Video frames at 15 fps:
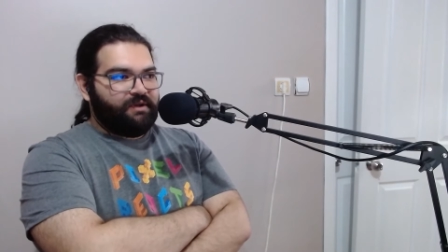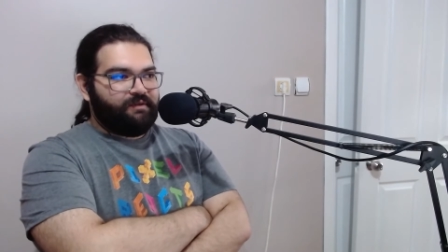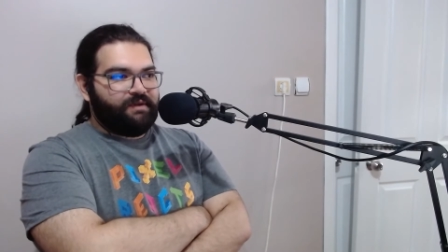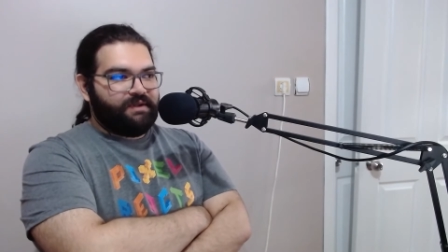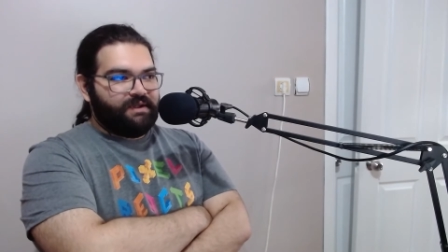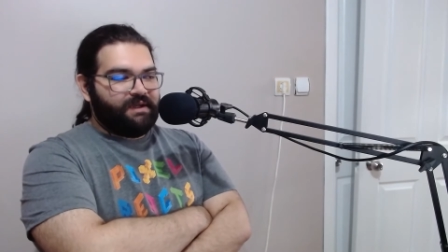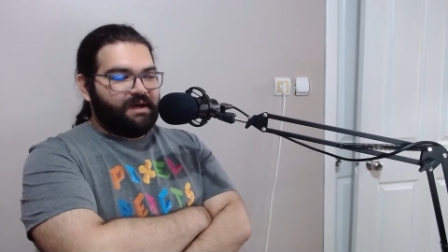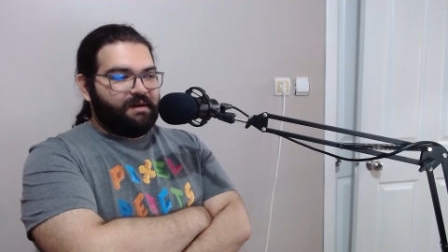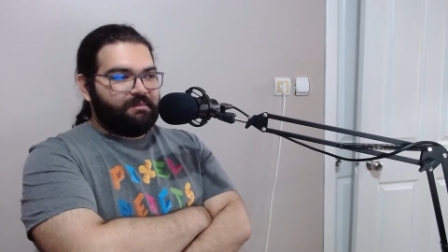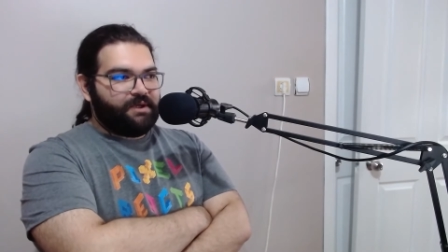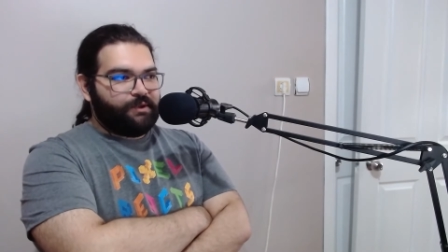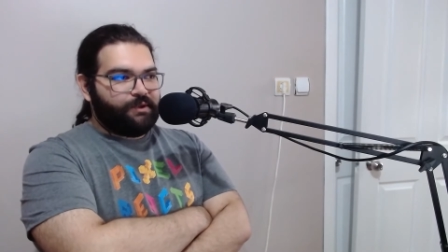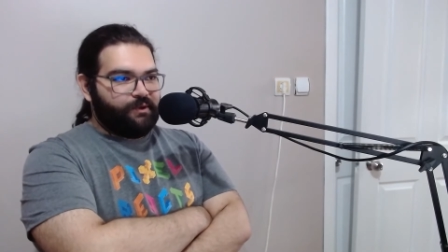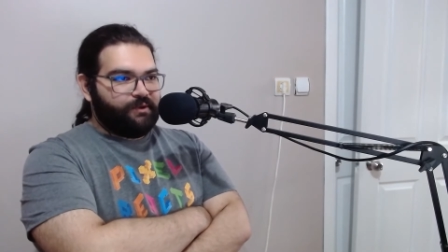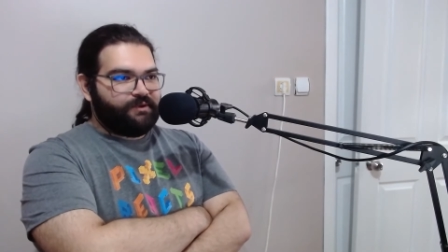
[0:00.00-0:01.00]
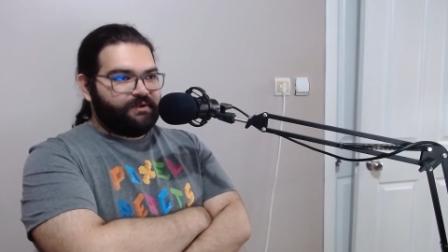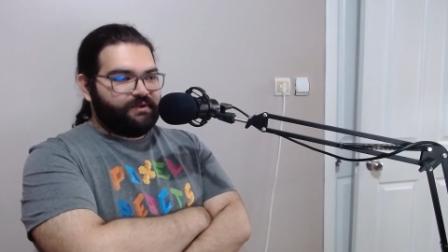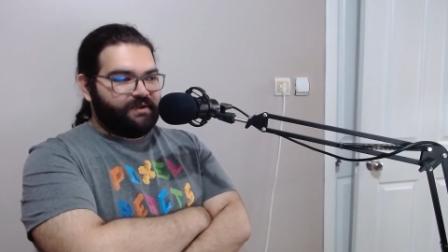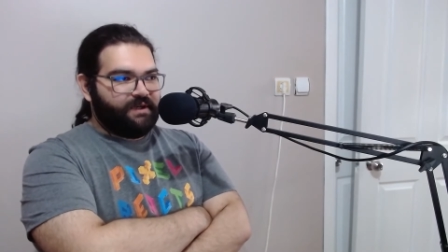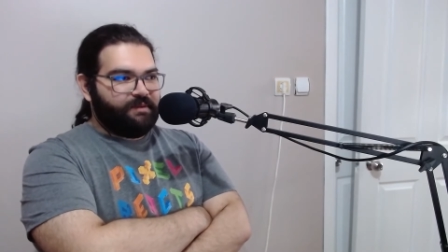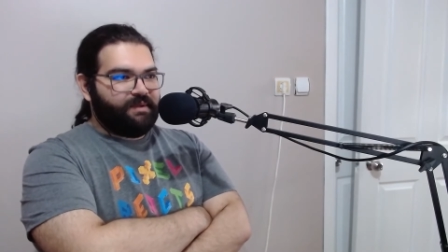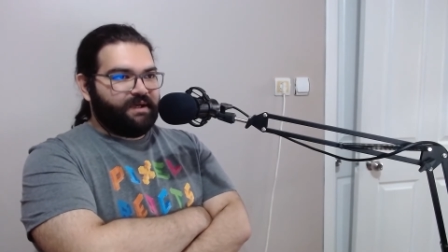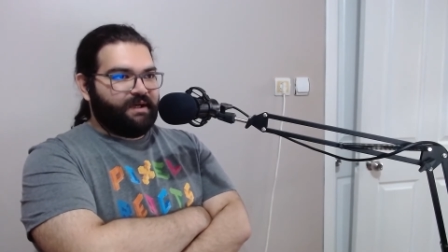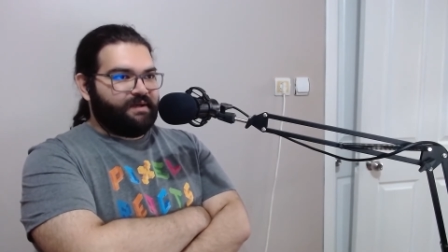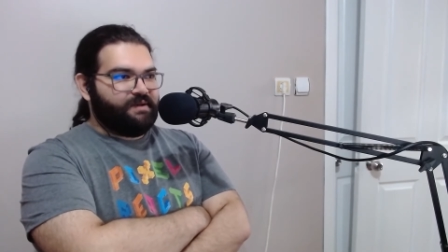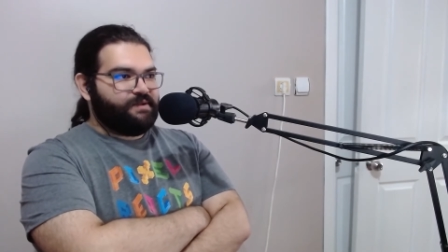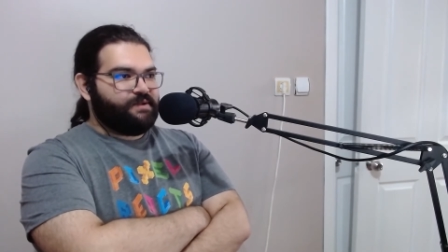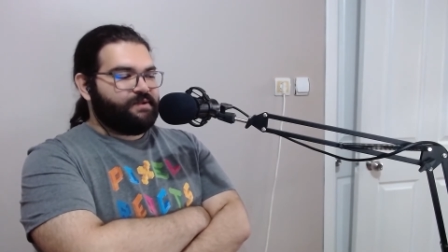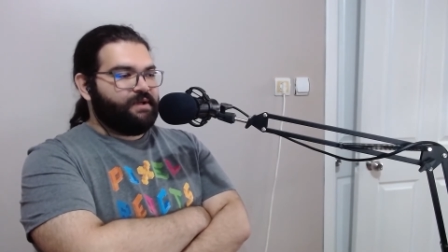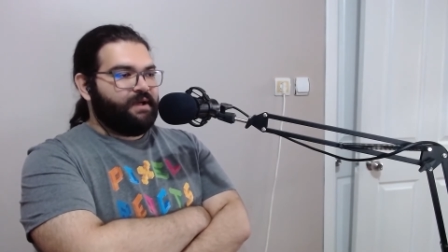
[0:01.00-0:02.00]
with the number 33
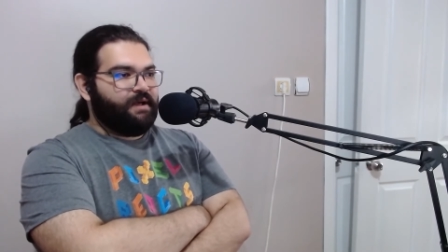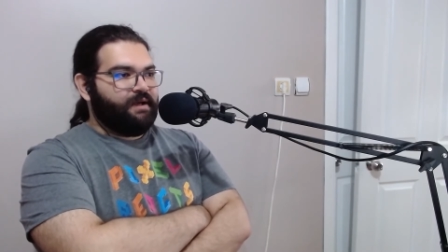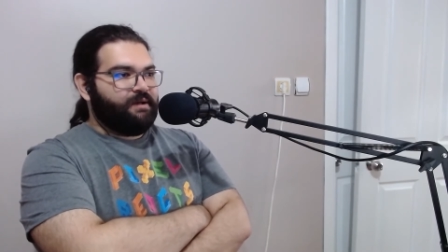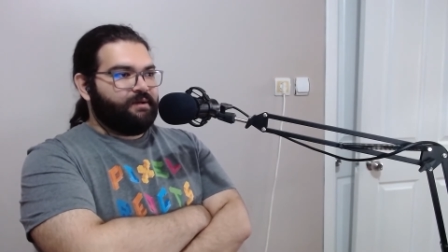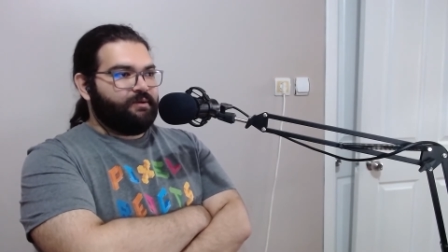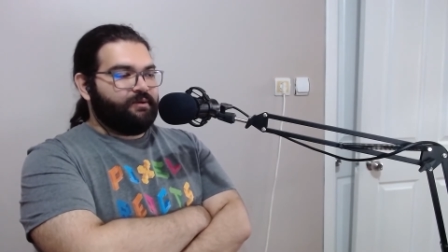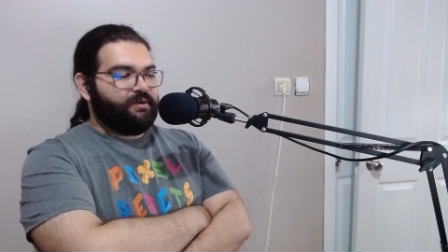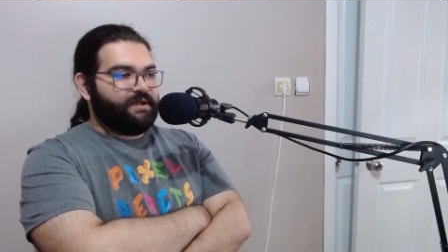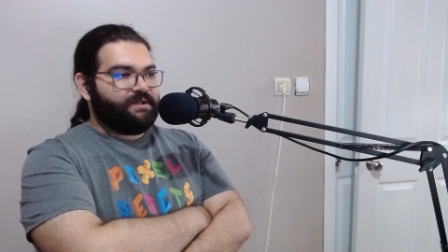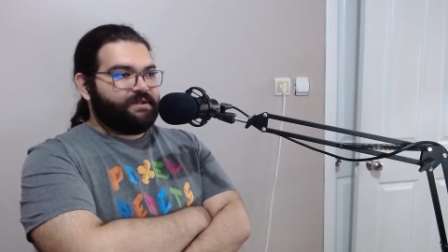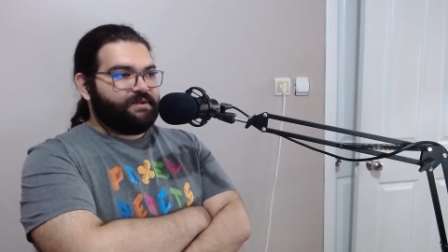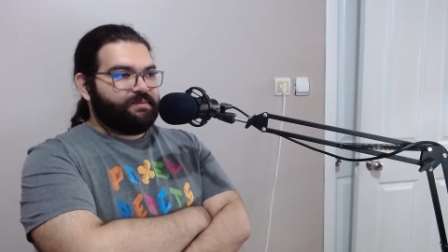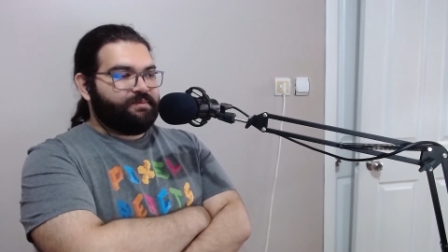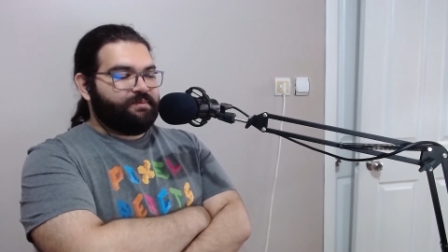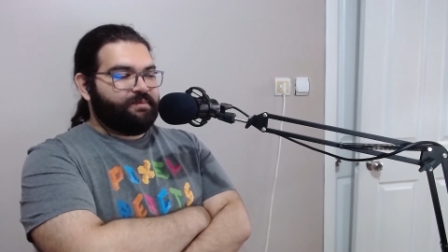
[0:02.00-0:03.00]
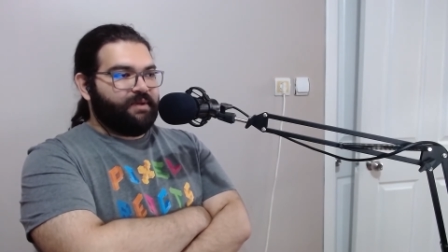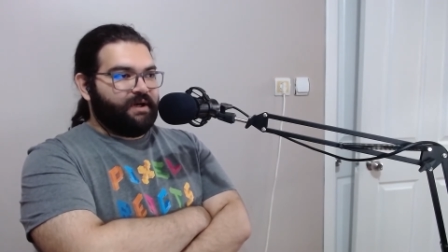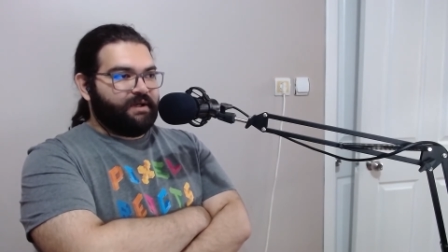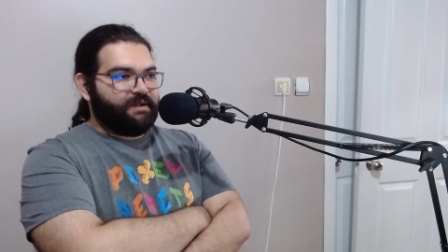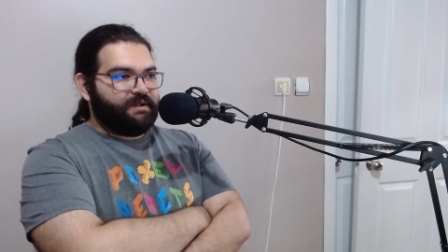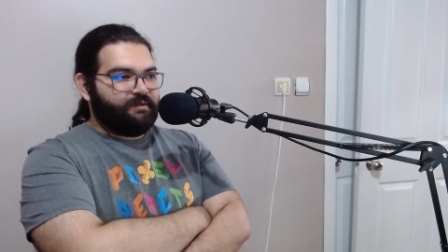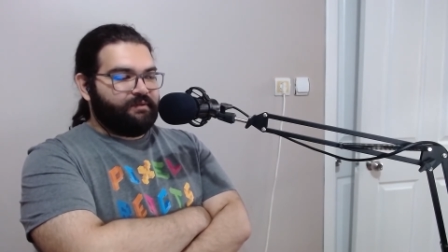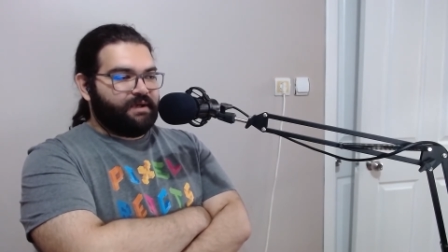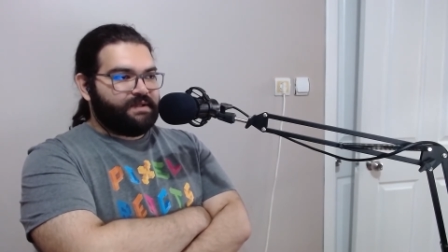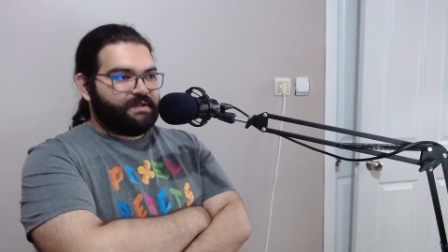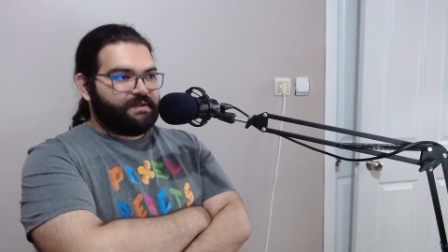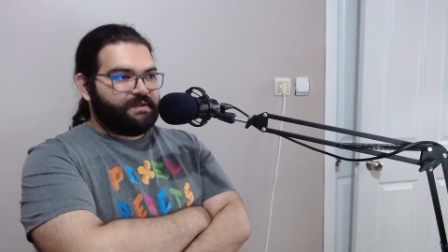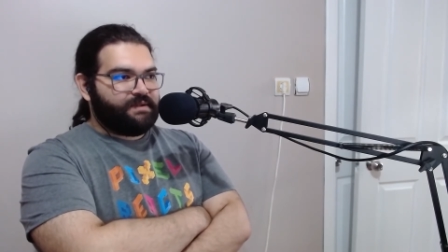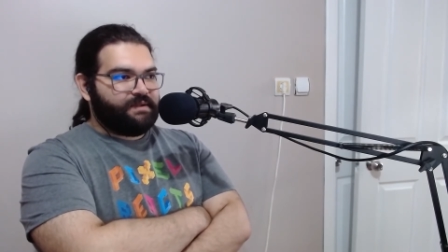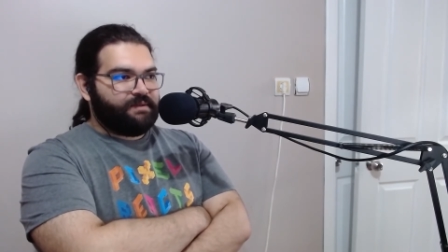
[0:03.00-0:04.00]
because Ulrich's brother
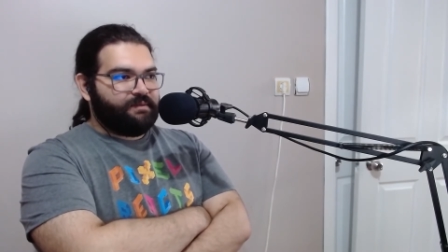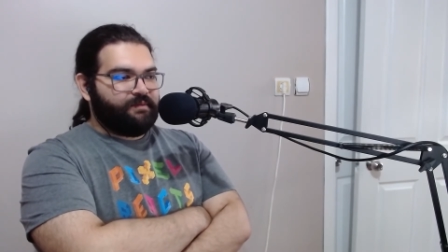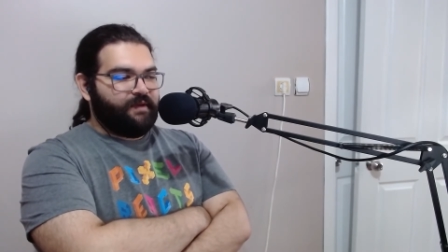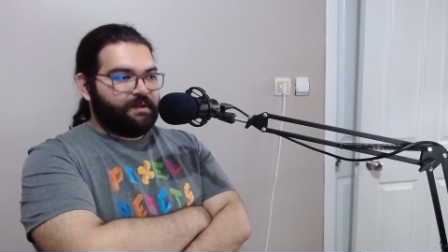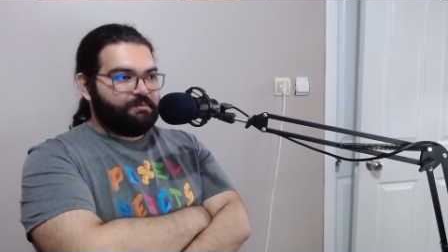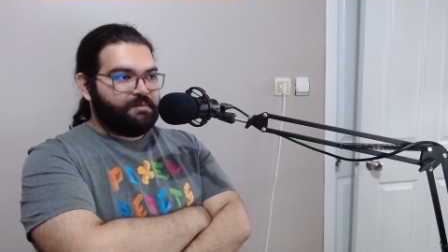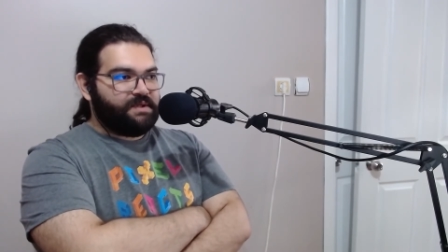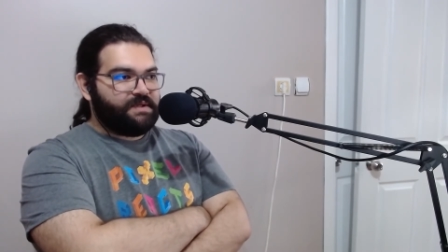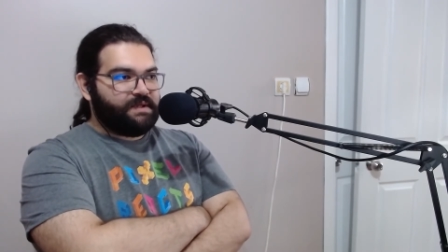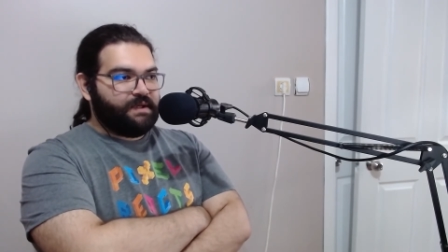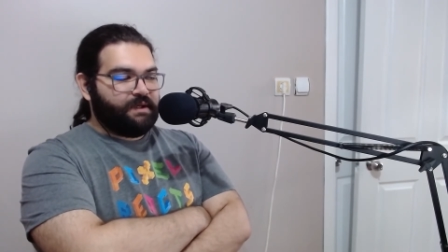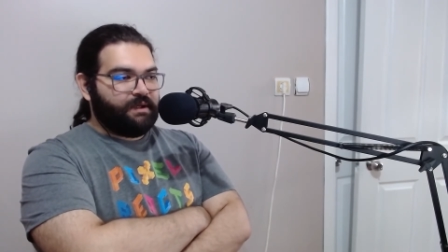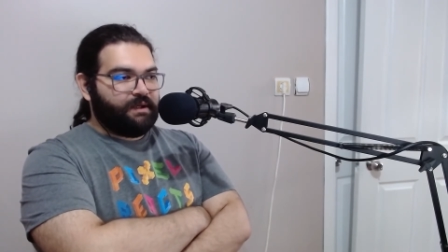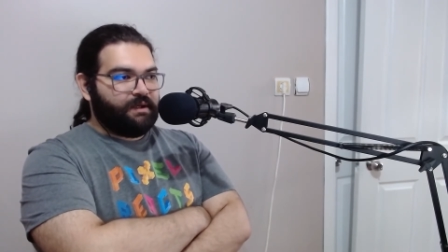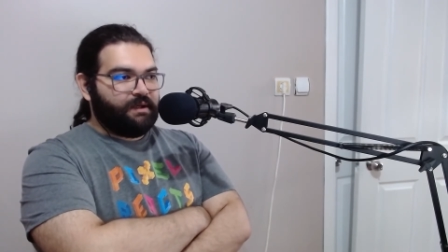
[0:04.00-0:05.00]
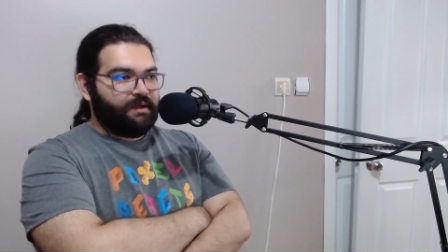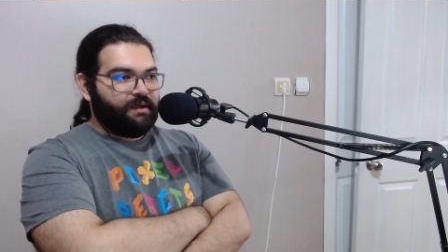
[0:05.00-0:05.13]
was went missing